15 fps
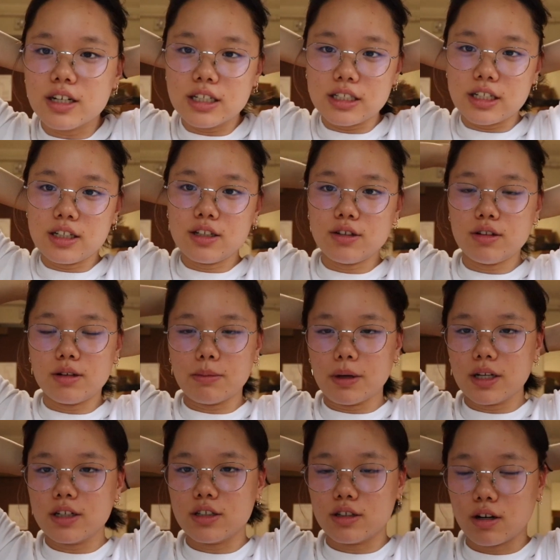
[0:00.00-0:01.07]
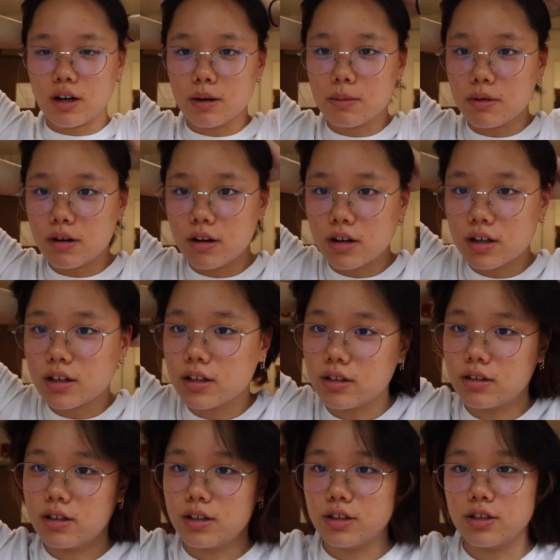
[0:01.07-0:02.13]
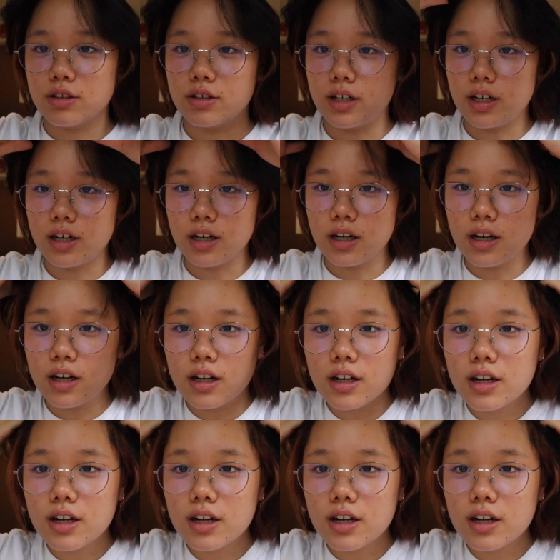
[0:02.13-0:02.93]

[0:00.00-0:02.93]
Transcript: Didn't do the best job on curling or straightening.